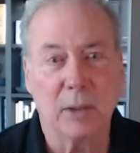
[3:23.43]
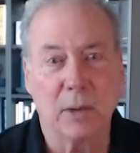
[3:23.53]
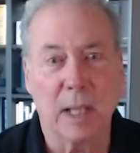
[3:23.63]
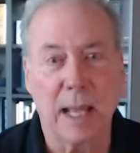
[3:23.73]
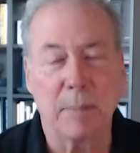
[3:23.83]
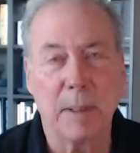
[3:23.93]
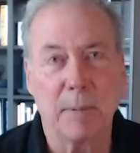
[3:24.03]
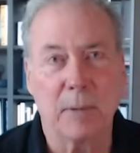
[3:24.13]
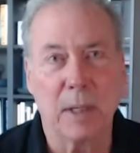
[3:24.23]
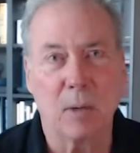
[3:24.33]
So a lot of
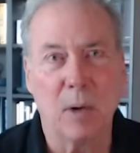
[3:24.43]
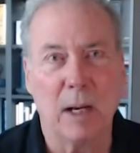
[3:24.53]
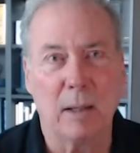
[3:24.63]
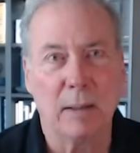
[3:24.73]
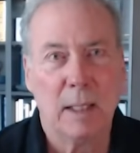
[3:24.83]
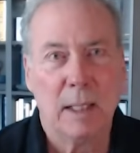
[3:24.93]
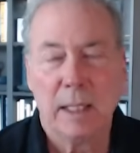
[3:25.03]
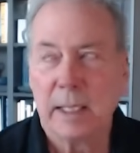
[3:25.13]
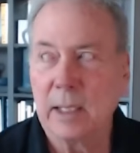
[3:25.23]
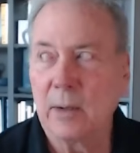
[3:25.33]
people think, well,
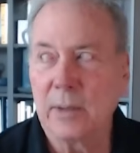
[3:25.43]
you know,